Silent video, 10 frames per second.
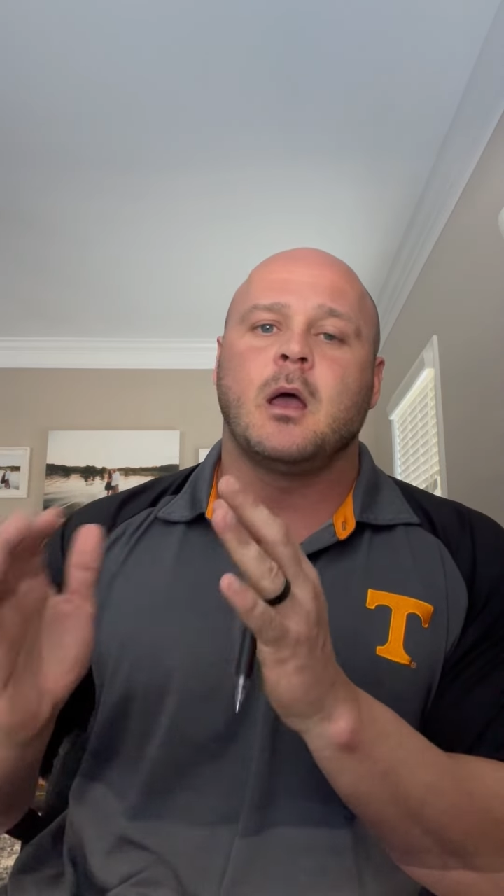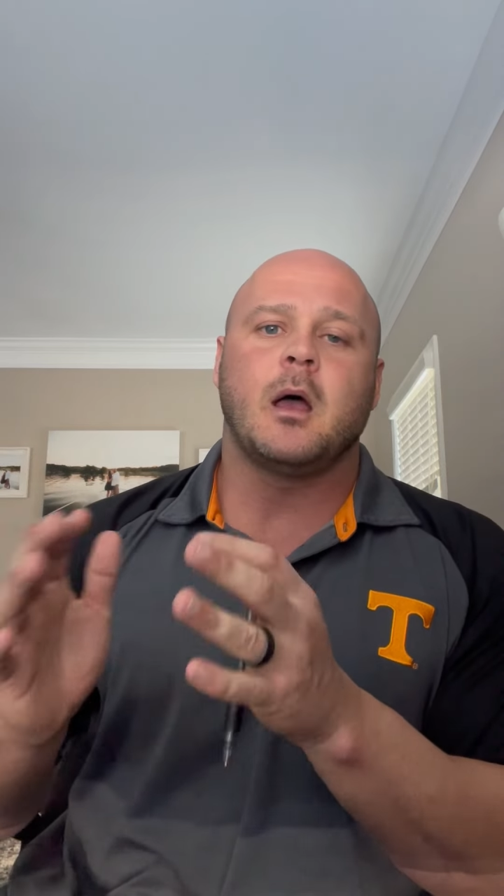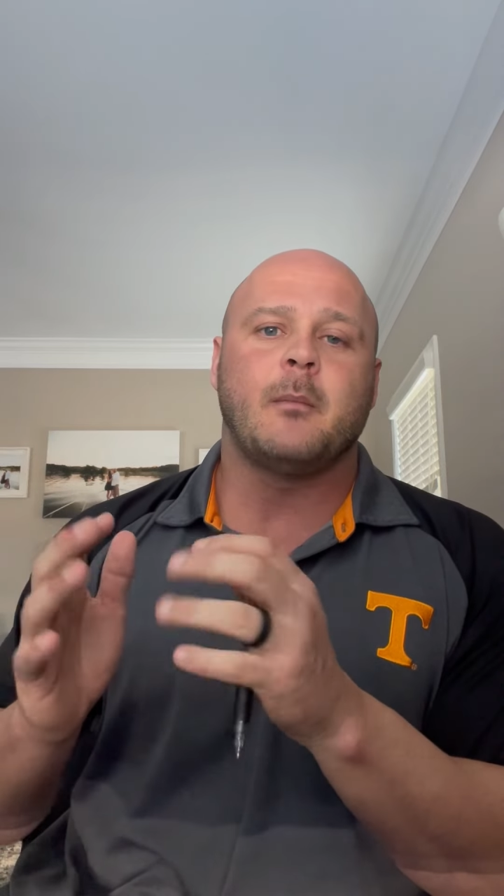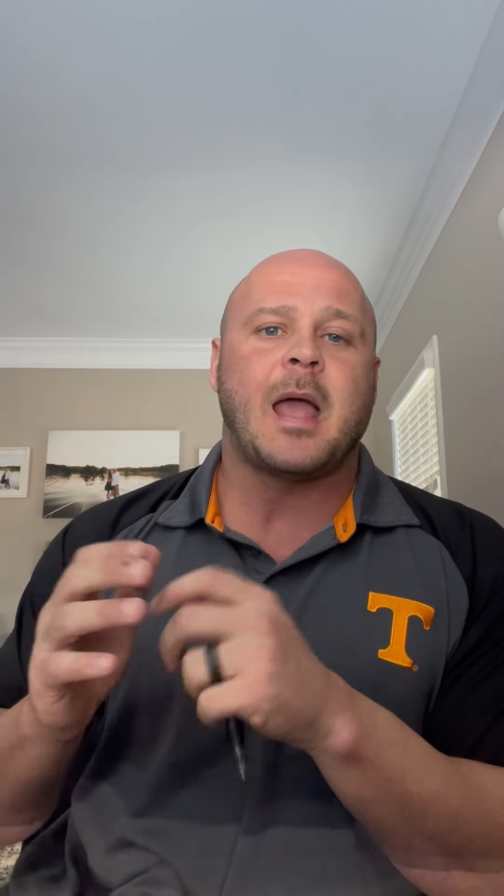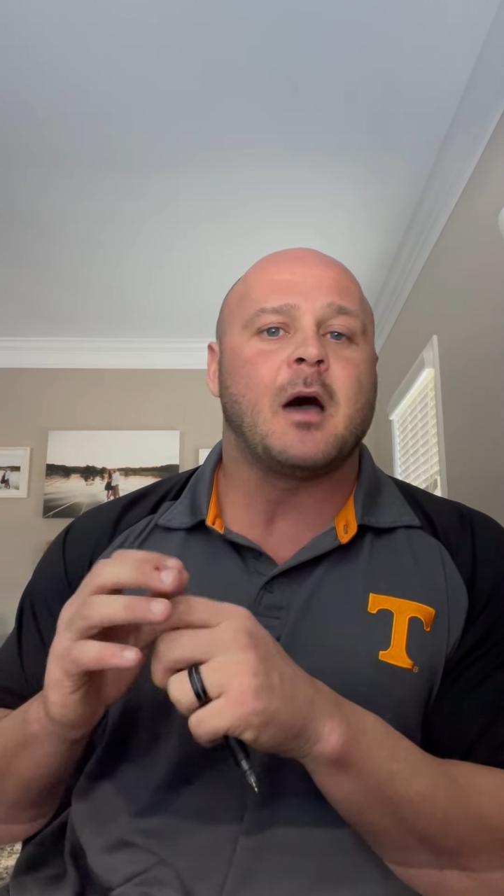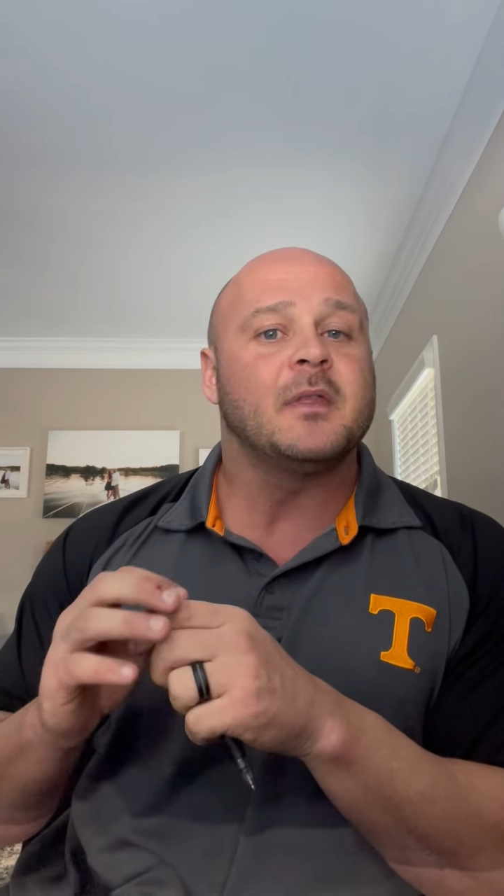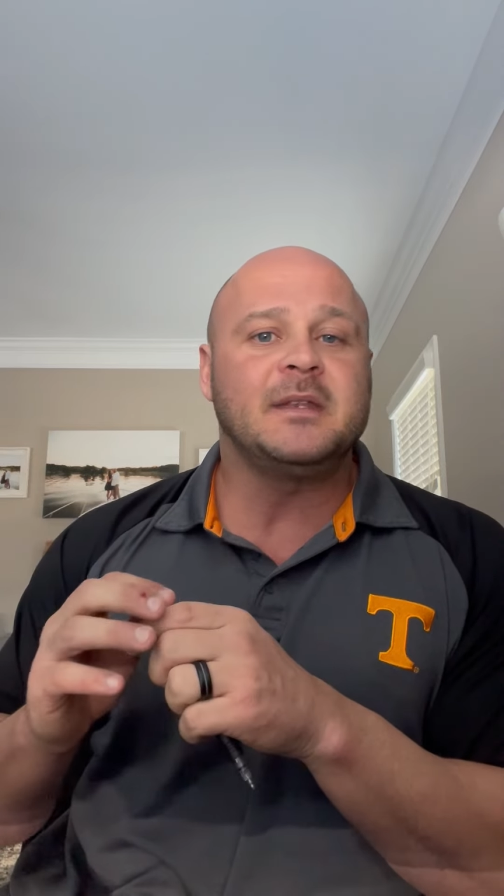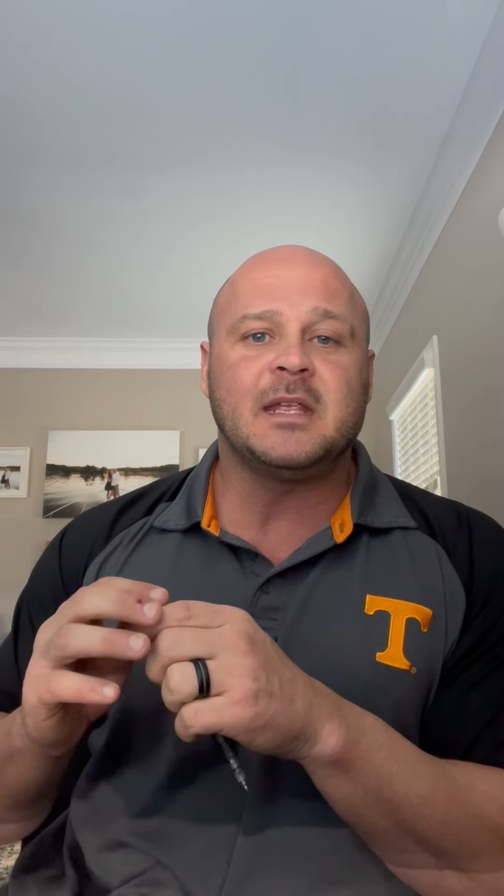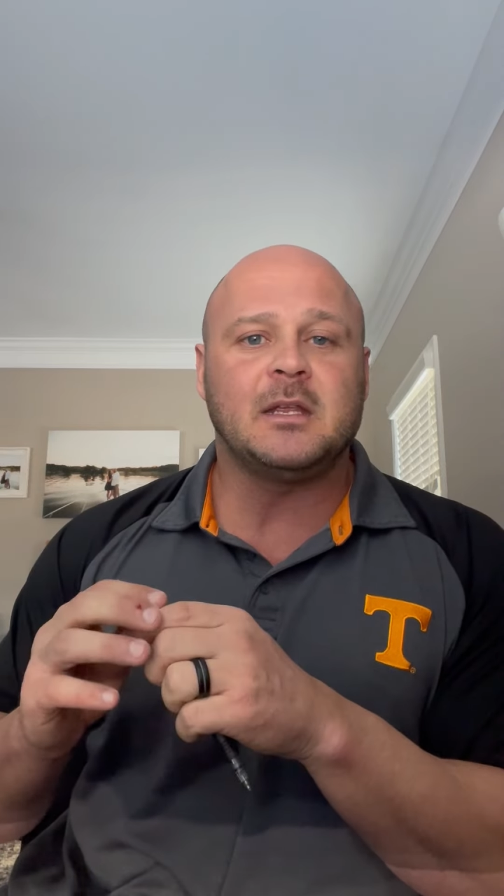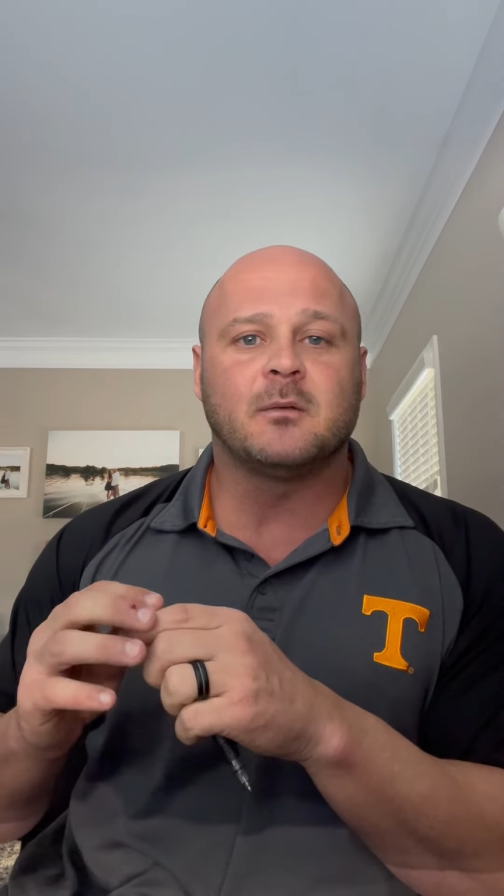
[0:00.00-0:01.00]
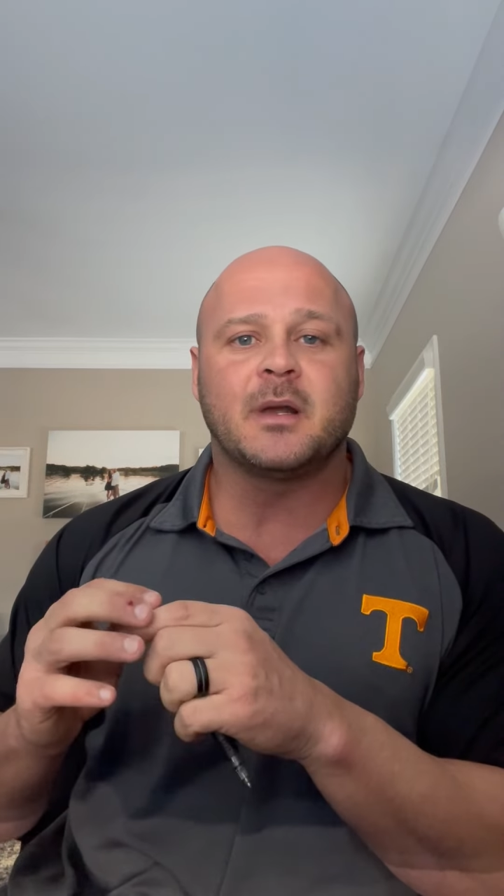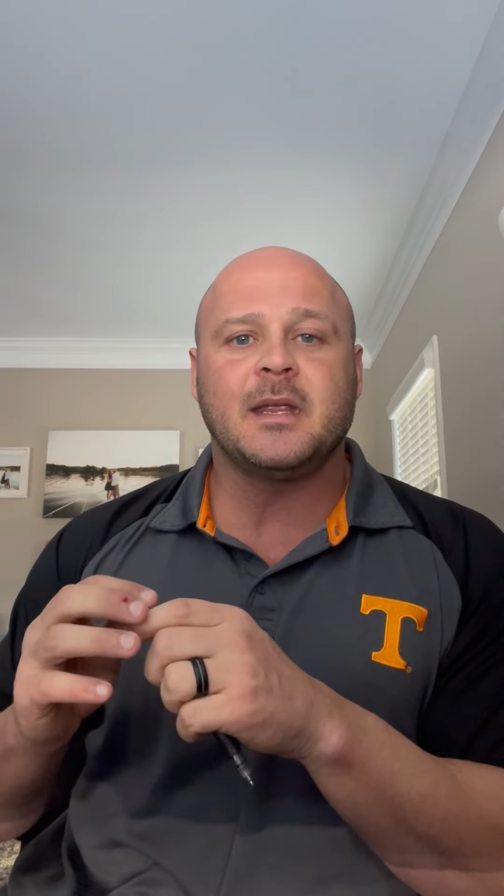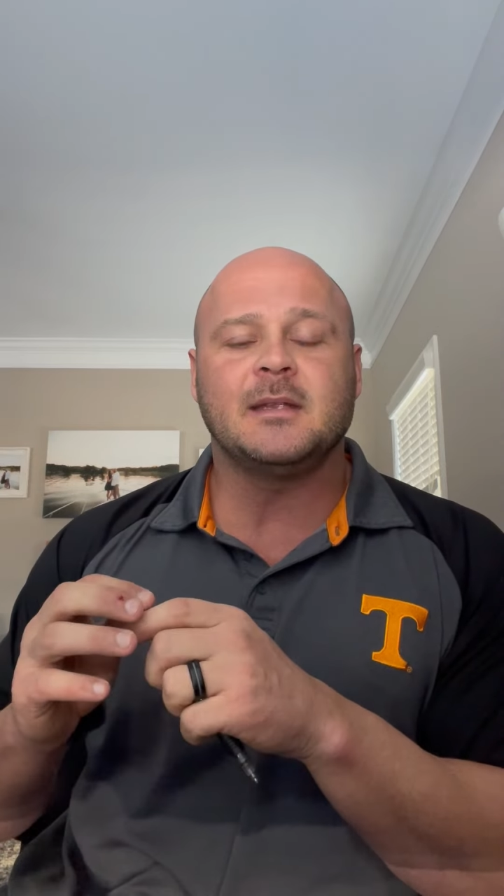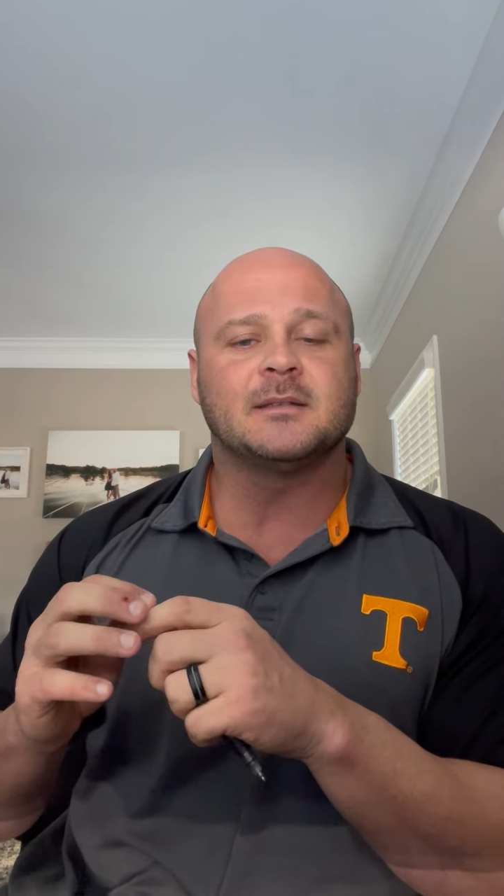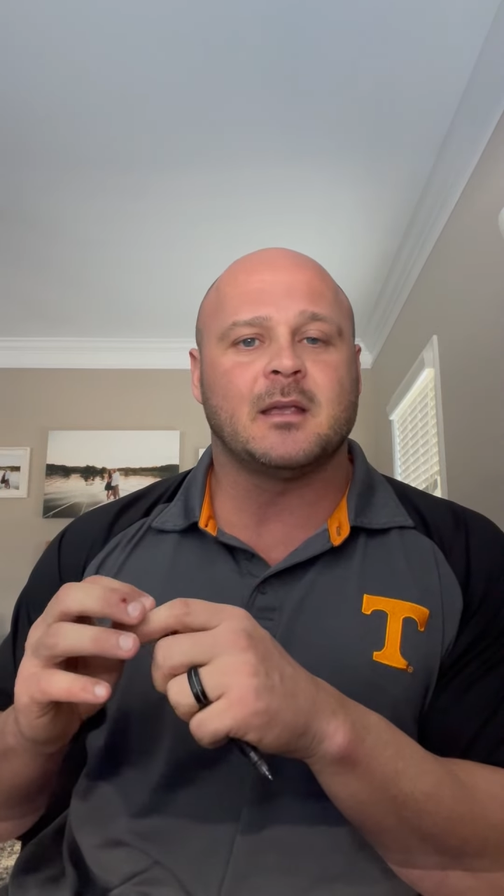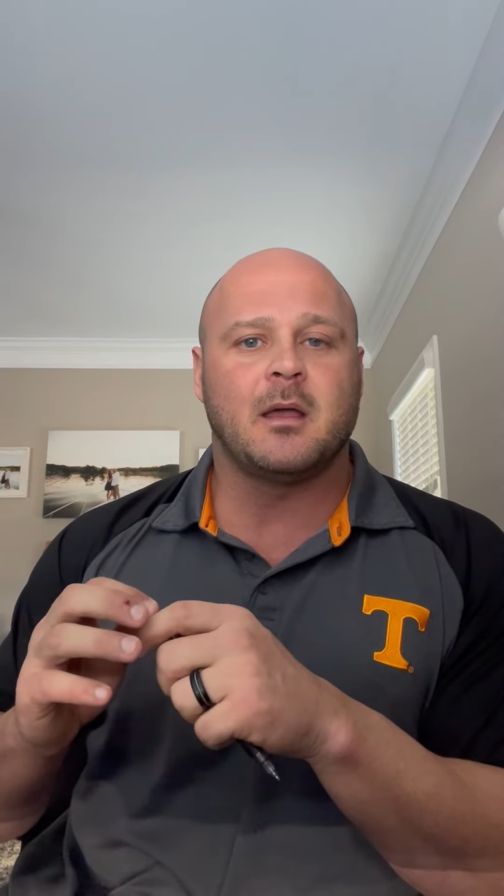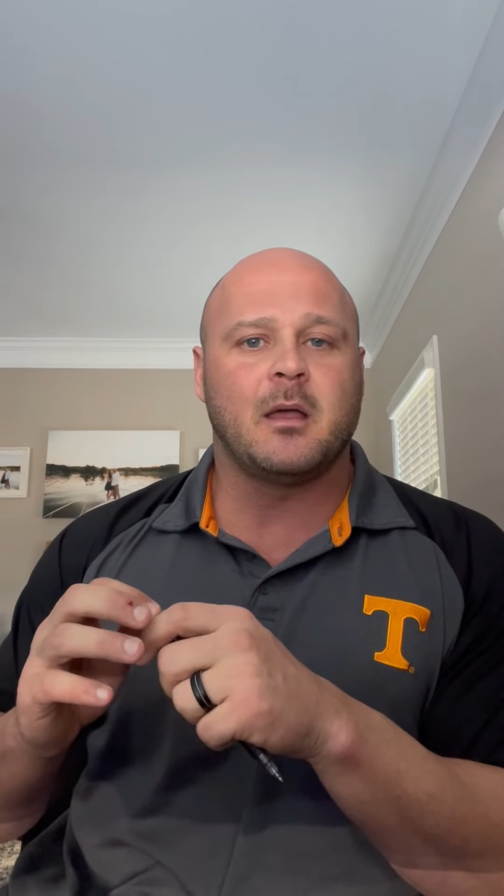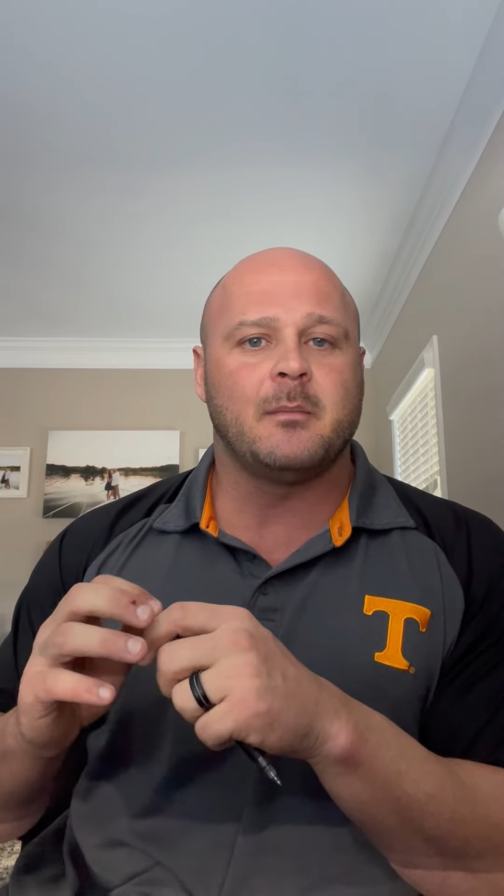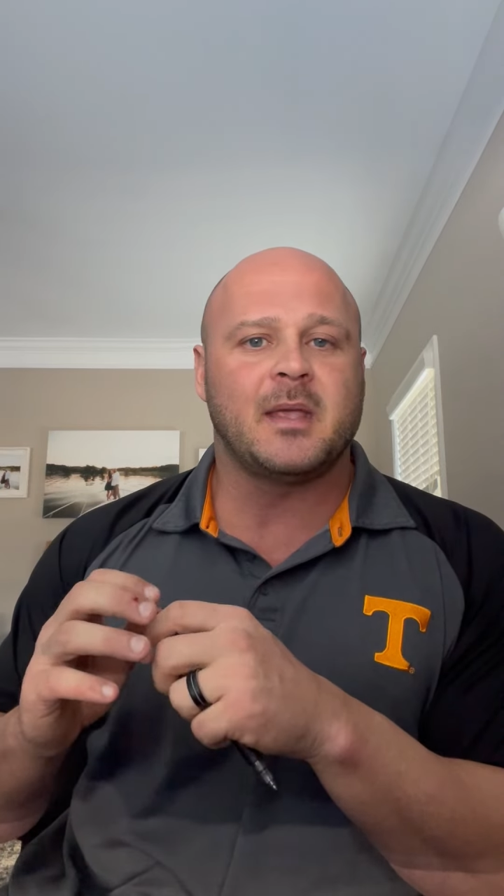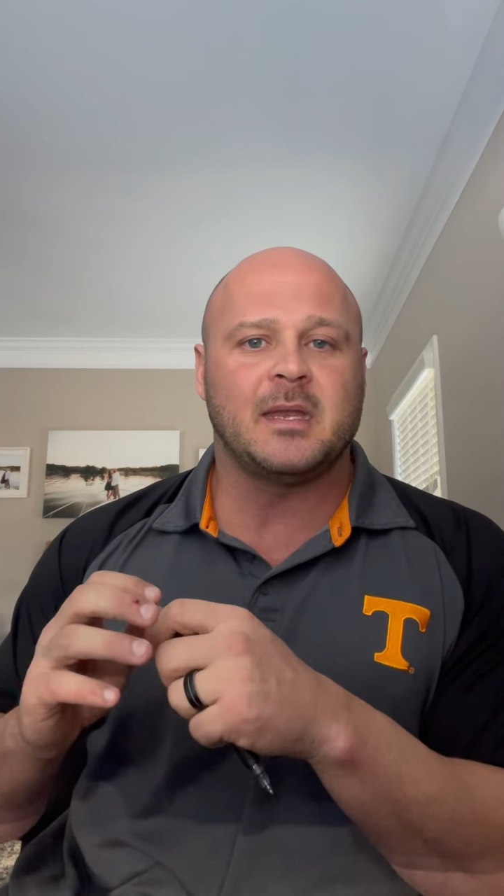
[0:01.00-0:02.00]
how the deed reads
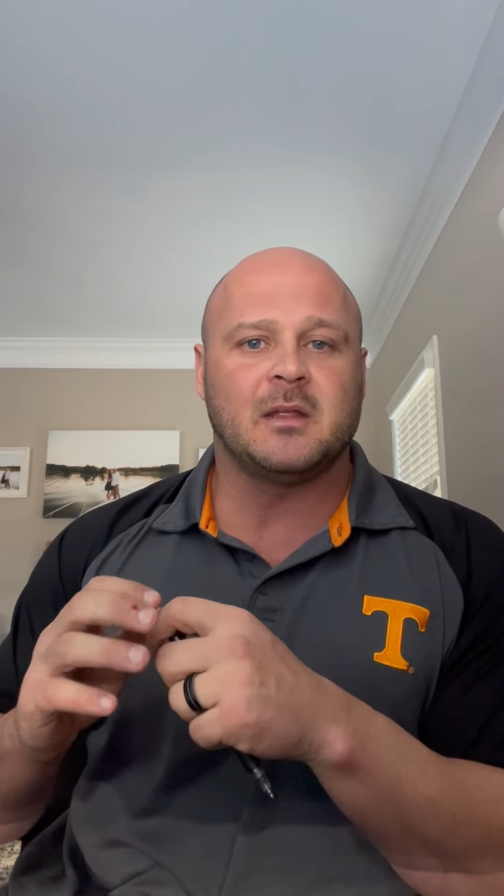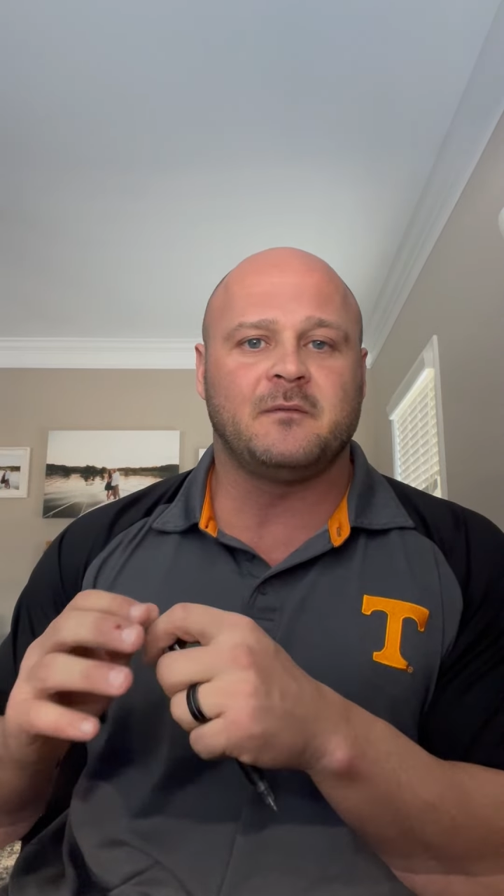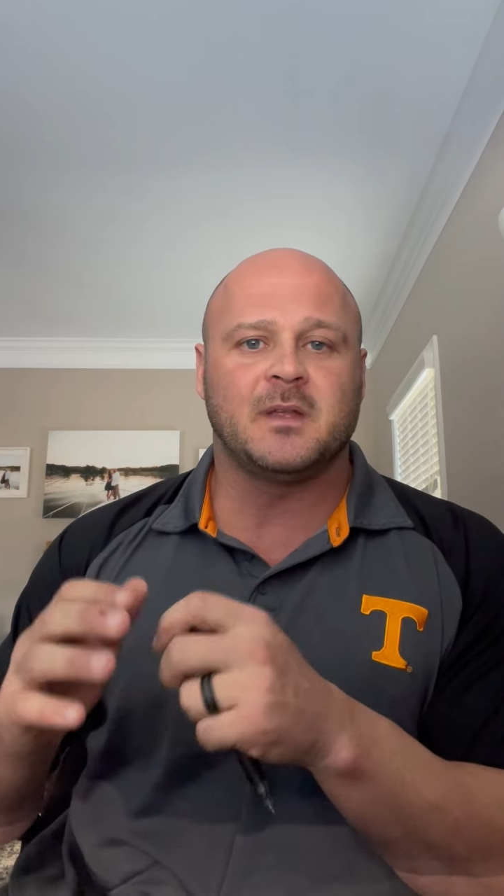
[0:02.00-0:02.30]
and if